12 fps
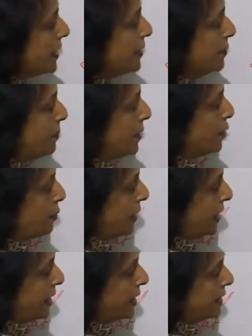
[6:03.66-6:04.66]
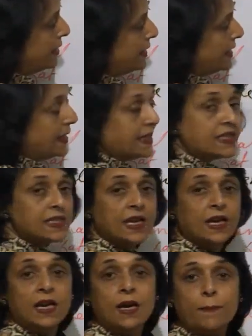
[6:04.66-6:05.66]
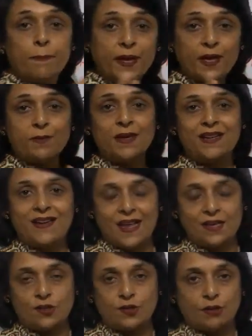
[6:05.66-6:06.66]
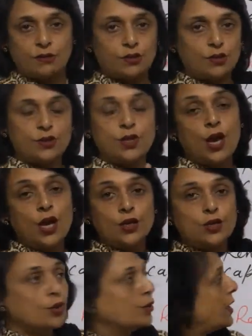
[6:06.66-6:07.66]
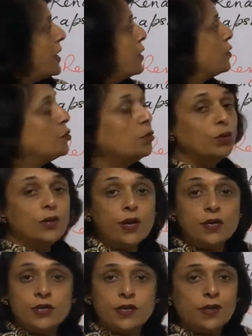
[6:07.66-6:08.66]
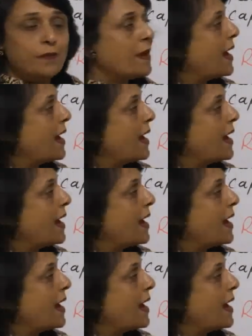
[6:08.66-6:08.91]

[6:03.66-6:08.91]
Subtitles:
in between these pyramid-like structures. So there are two distinct